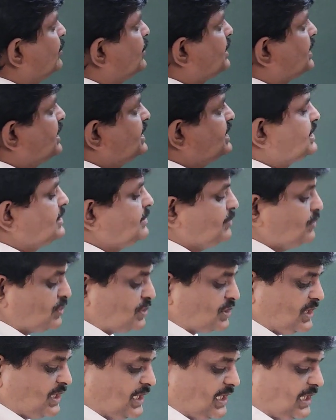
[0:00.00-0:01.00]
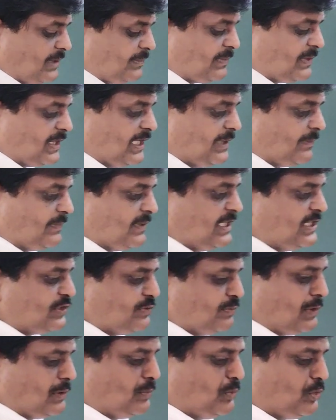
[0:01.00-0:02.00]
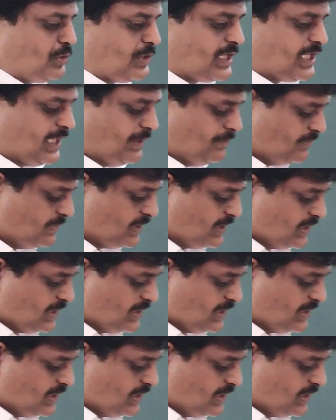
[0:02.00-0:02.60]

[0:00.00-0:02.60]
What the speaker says: What is a motion in a plane, please? One more time.